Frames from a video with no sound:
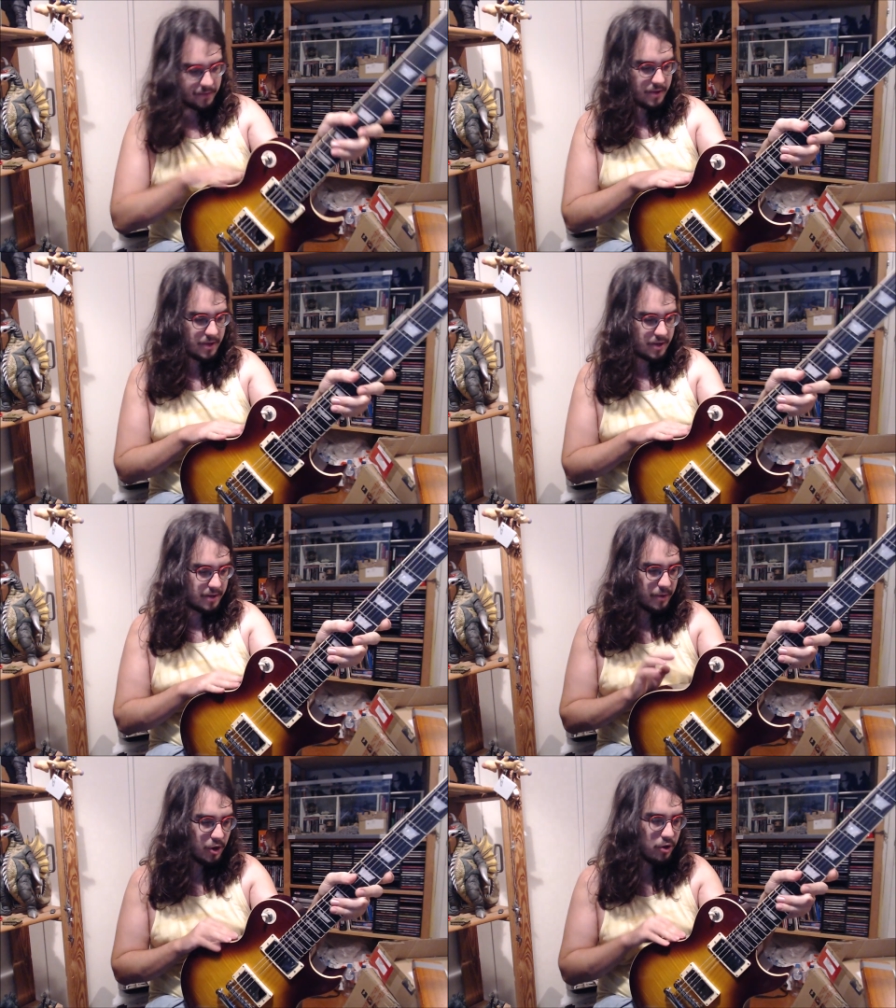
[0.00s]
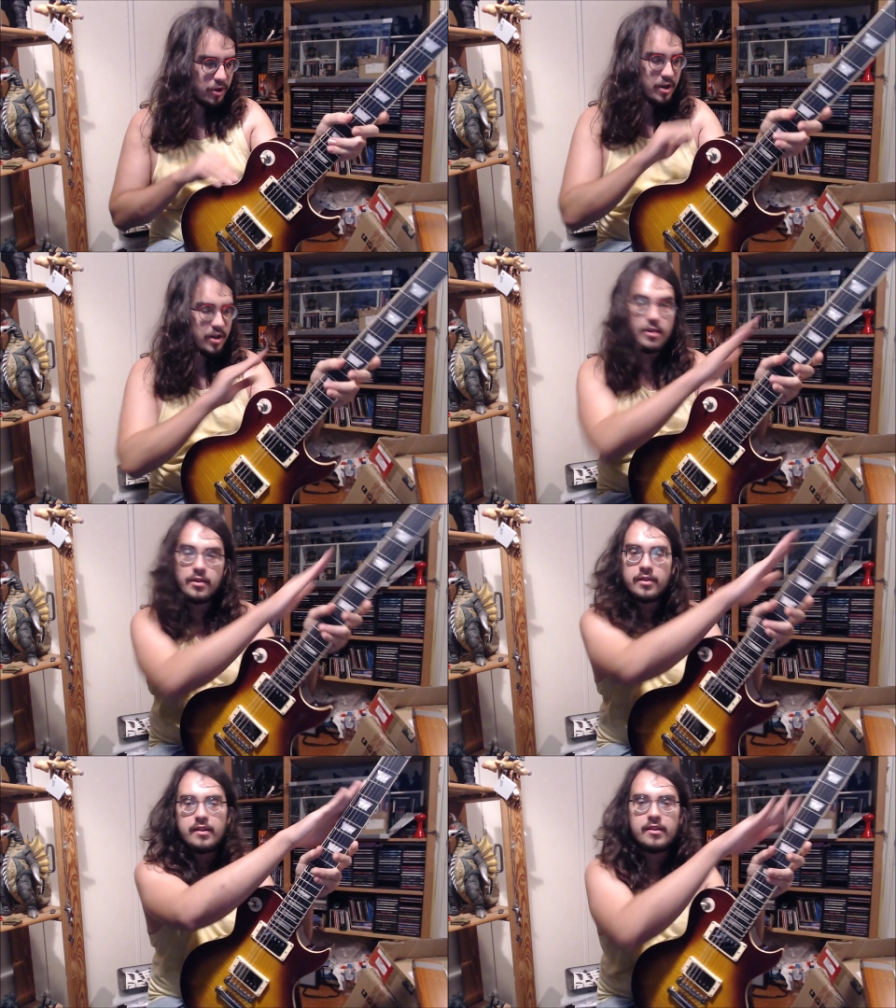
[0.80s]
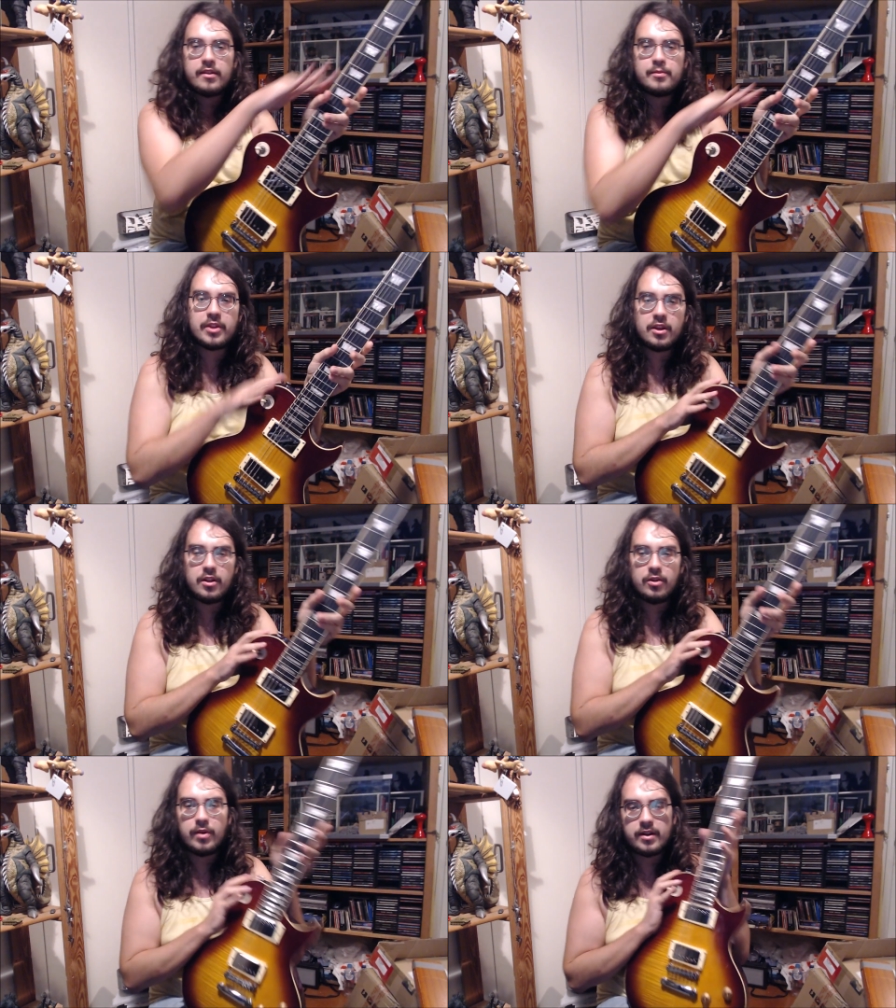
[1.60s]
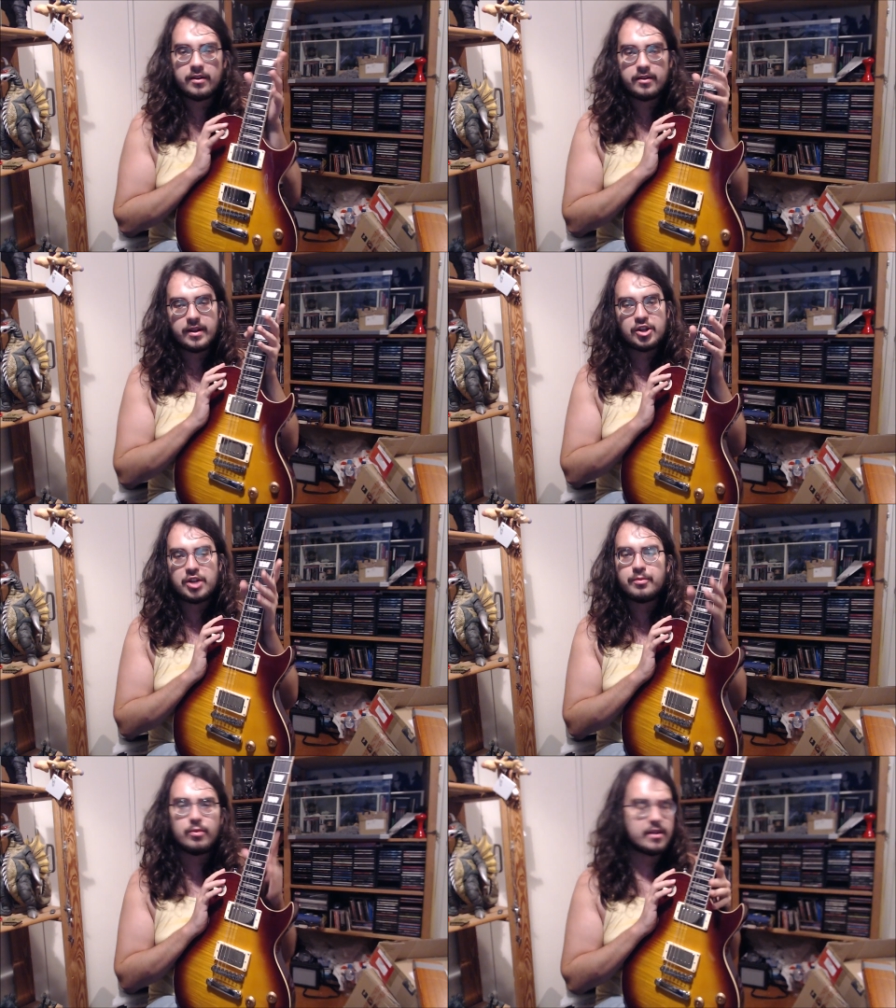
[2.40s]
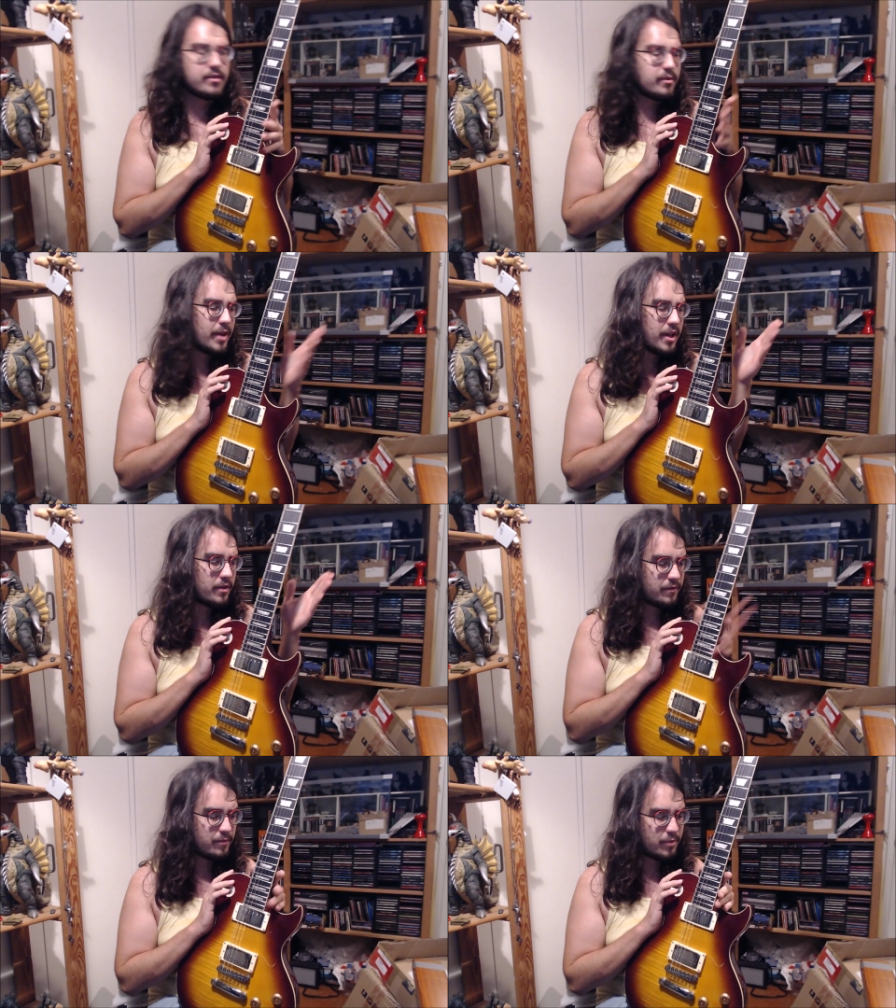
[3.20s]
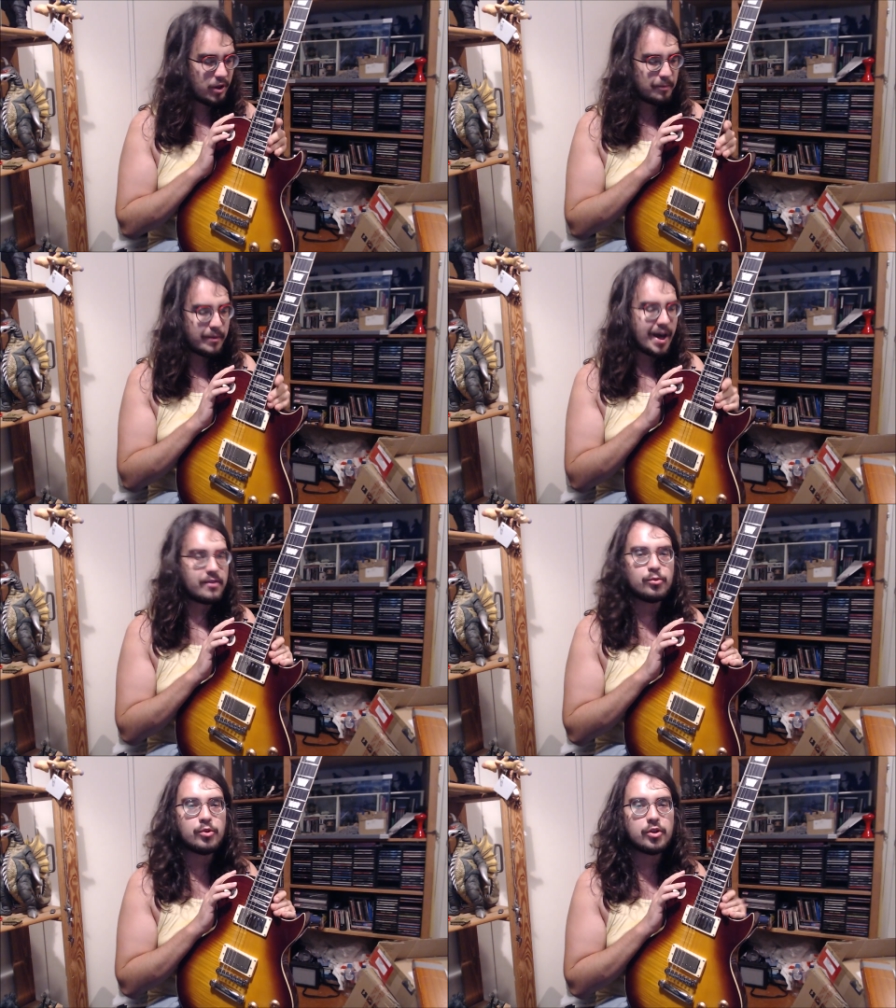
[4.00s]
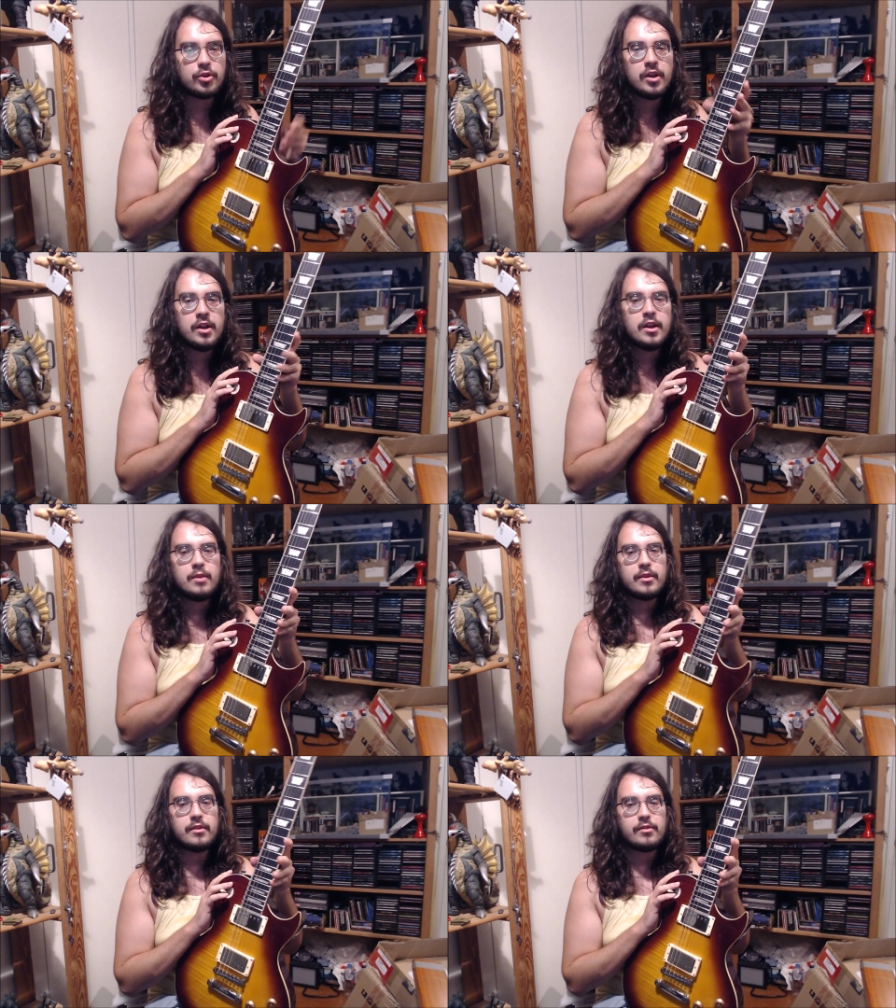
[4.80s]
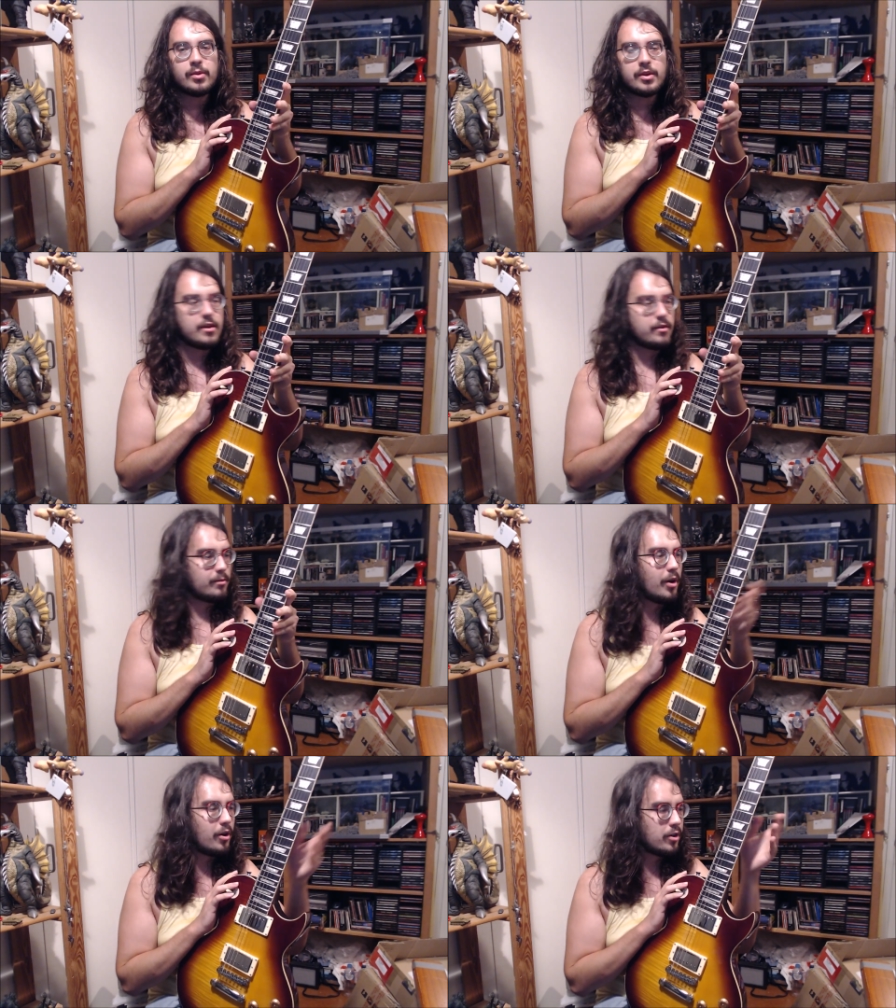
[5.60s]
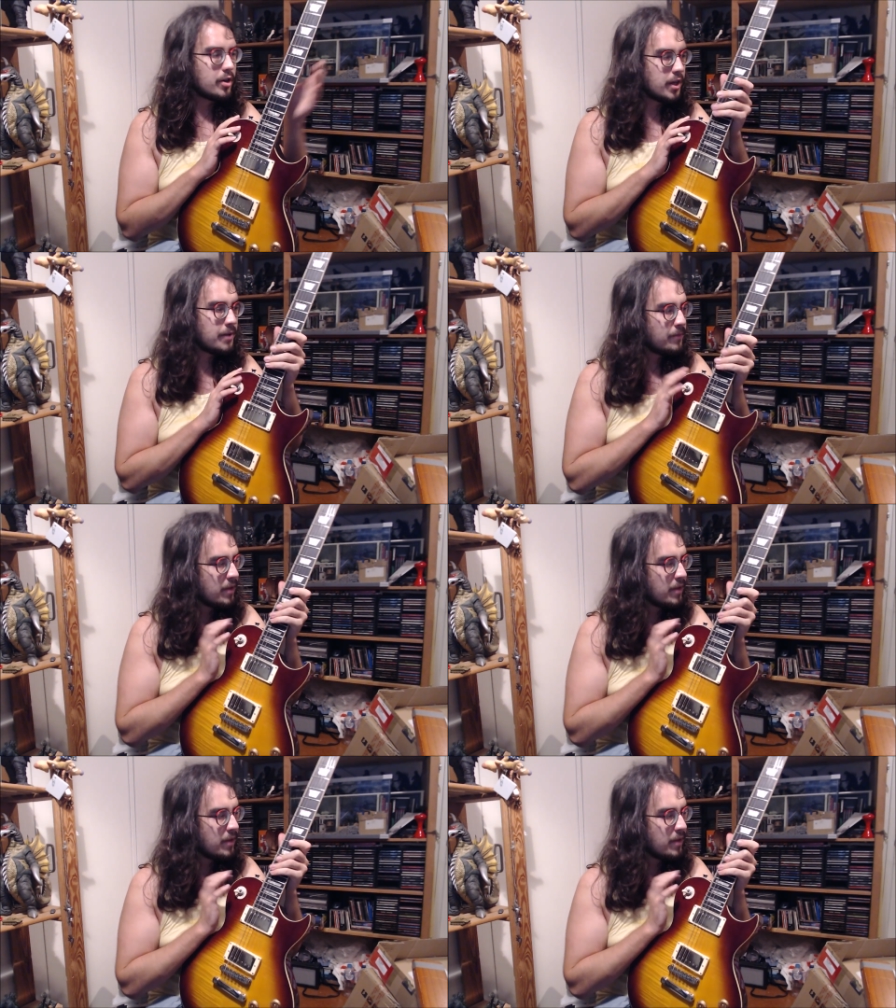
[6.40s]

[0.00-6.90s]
the mahogany. This particular one, the cheaper ones are made of probably basswood, but this one is mahogany.